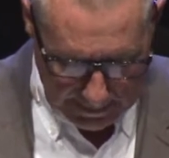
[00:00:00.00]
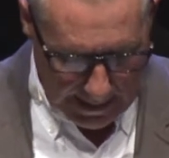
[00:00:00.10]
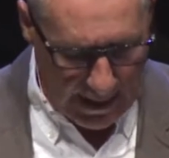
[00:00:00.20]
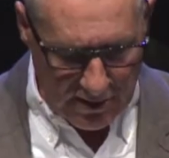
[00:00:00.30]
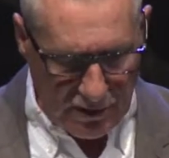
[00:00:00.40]

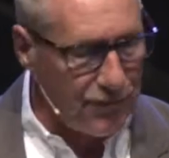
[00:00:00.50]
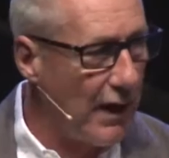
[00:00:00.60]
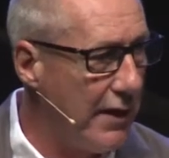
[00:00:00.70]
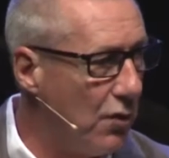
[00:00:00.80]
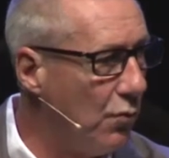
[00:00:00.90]
How does a
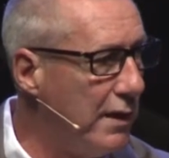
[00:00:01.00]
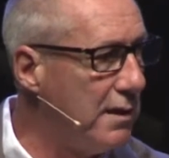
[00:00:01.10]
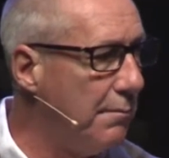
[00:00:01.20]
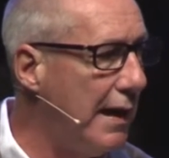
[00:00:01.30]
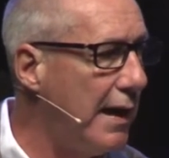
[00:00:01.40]
fighter win
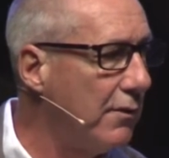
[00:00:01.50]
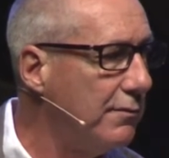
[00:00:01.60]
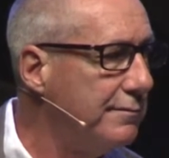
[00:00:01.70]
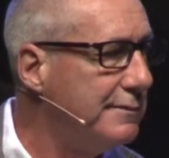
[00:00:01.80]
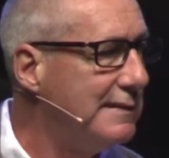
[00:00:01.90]
the battle?
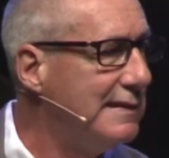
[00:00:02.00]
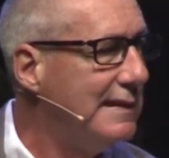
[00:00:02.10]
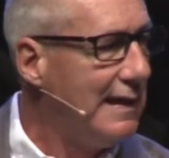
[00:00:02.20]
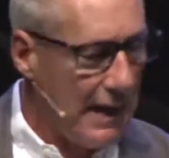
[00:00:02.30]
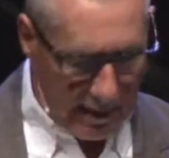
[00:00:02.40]

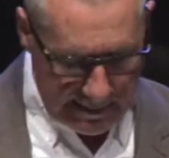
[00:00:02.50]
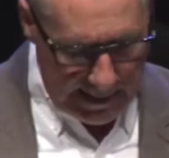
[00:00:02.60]
How does it